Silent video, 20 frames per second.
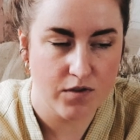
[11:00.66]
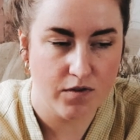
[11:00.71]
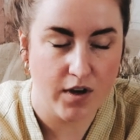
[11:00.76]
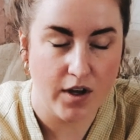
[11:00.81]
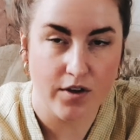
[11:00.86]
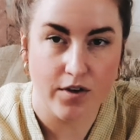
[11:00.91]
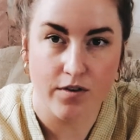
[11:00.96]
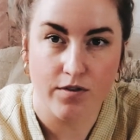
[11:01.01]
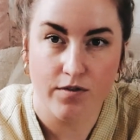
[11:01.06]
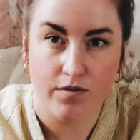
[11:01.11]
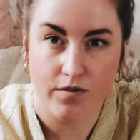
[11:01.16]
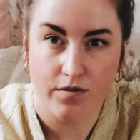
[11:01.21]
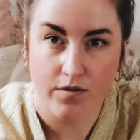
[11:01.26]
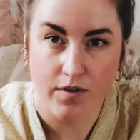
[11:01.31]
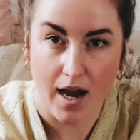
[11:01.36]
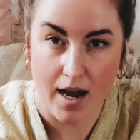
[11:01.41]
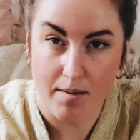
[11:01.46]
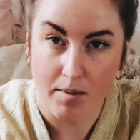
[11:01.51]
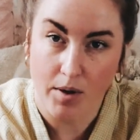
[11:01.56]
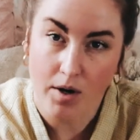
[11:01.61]
Feather
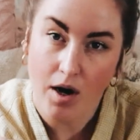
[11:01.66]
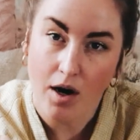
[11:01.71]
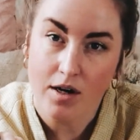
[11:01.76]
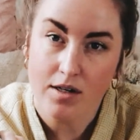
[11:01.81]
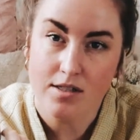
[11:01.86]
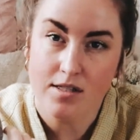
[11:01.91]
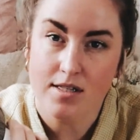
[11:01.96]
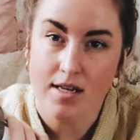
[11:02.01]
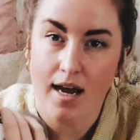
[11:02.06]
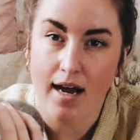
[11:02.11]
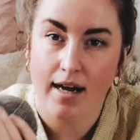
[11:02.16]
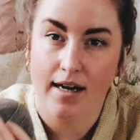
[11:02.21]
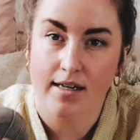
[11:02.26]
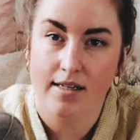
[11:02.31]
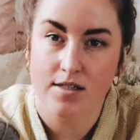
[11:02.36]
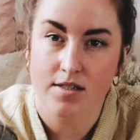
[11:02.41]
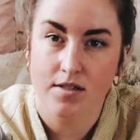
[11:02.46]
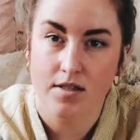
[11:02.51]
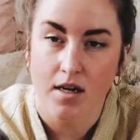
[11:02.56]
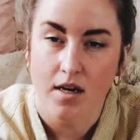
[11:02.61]
Fiber Arts
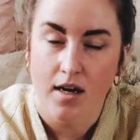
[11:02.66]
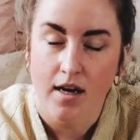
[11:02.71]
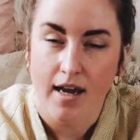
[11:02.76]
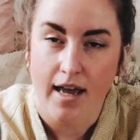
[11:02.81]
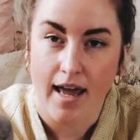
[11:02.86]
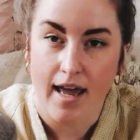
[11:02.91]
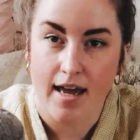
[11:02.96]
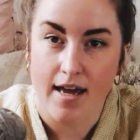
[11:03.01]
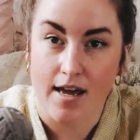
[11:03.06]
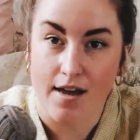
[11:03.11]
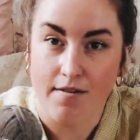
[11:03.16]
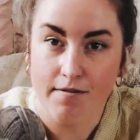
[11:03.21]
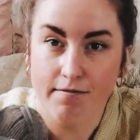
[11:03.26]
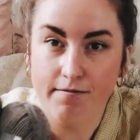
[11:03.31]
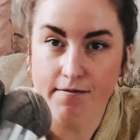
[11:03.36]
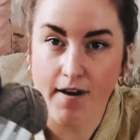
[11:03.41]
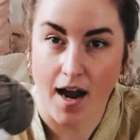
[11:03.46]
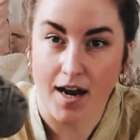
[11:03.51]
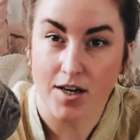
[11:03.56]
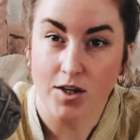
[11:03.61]
has a
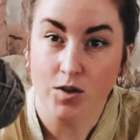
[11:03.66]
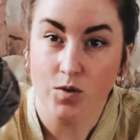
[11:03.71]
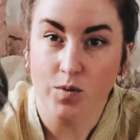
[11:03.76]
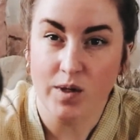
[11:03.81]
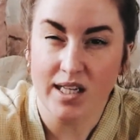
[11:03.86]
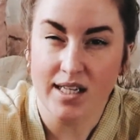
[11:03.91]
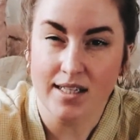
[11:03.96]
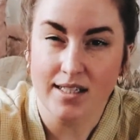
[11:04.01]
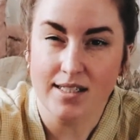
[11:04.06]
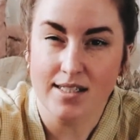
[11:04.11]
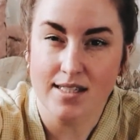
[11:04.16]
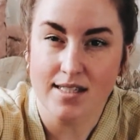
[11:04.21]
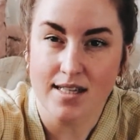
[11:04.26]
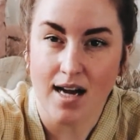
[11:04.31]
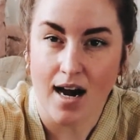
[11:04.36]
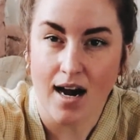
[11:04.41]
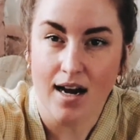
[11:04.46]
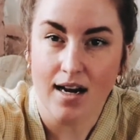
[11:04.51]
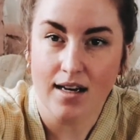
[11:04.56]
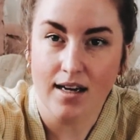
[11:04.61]
fireweed
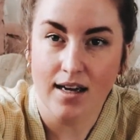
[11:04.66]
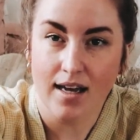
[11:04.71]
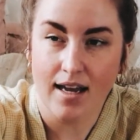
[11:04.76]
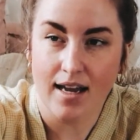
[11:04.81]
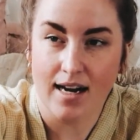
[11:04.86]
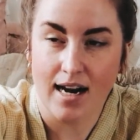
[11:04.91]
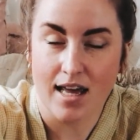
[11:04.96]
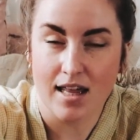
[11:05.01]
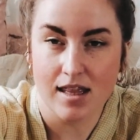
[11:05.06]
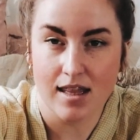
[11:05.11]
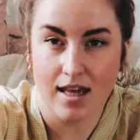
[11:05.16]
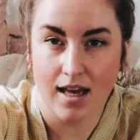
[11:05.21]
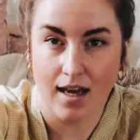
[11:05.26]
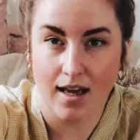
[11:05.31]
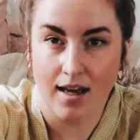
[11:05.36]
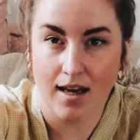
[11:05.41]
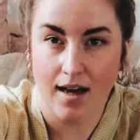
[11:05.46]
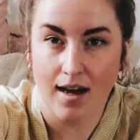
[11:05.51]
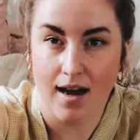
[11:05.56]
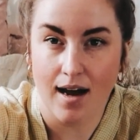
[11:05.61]
sock, and I
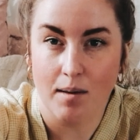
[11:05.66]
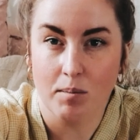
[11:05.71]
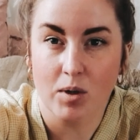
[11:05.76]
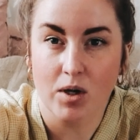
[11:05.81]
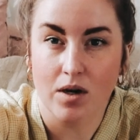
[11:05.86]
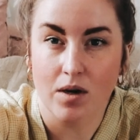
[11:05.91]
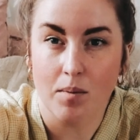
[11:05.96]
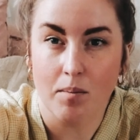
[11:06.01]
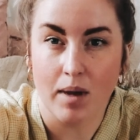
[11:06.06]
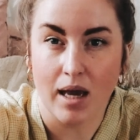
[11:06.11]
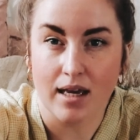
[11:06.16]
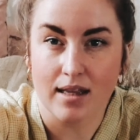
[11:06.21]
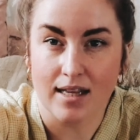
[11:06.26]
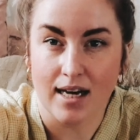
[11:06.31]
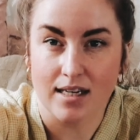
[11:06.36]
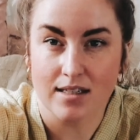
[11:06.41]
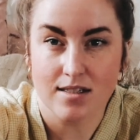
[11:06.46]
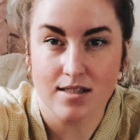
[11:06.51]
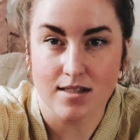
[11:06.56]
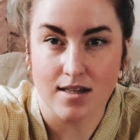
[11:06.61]
think I'm gonna make
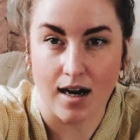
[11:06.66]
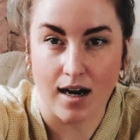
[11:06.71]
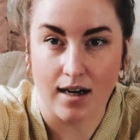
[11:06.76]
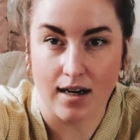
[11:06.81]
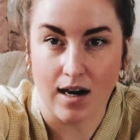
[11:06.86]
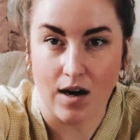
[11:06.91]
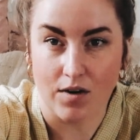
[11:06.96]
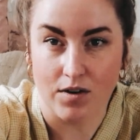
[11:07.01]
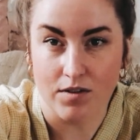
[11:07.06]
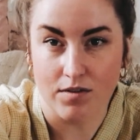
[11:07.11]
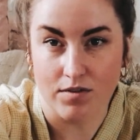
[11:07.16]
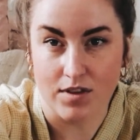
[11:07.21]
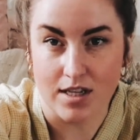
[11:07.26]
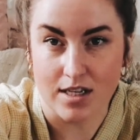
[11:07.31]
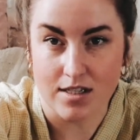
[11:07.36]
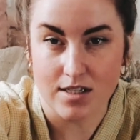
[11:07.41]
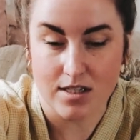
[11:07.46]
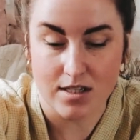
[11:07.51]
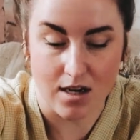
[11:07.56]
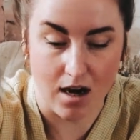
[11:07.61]
that sock out of
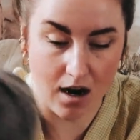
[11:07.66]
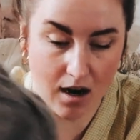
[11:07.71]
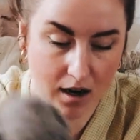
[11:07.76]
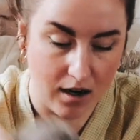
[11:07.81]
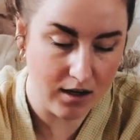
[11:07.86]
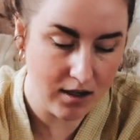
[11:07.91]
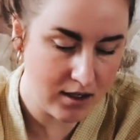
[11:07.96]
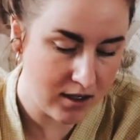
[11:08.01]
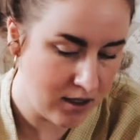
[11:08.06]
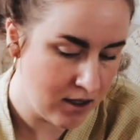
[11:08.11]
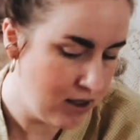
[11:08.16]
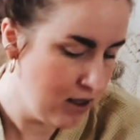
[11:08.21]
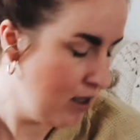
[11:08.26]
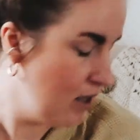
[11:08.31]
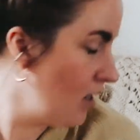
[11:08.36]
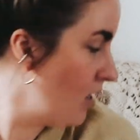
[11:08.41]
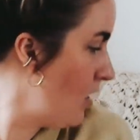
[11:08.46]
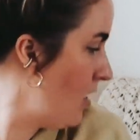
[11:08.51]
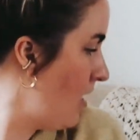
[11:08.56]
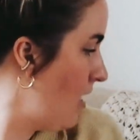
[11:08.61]
this yarn.
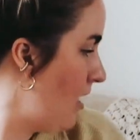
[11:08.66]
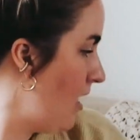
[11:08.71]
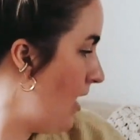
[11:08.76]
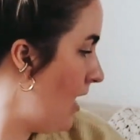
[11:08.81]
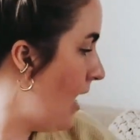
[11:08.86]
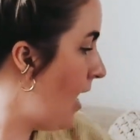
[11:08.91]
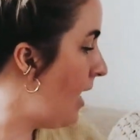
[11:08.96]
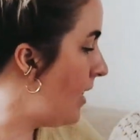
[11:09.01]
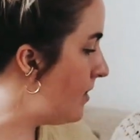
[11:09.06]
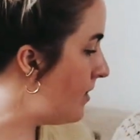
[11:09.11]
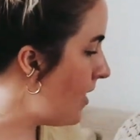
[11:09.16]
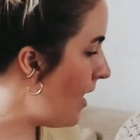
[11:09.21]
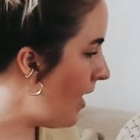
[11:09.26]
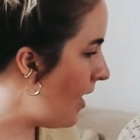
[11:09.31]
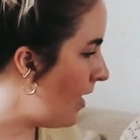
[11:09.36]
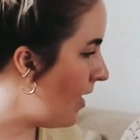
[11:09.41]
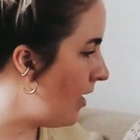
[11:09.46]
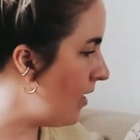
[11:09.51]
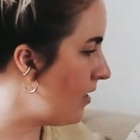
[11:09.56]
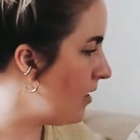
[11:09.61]
And
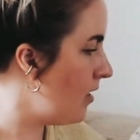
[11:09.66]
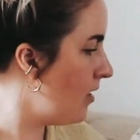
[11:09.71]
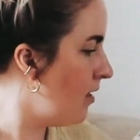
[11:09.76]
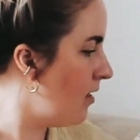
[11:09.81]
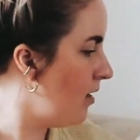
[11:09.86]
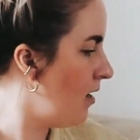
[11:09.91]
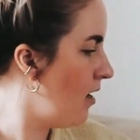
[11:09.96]
then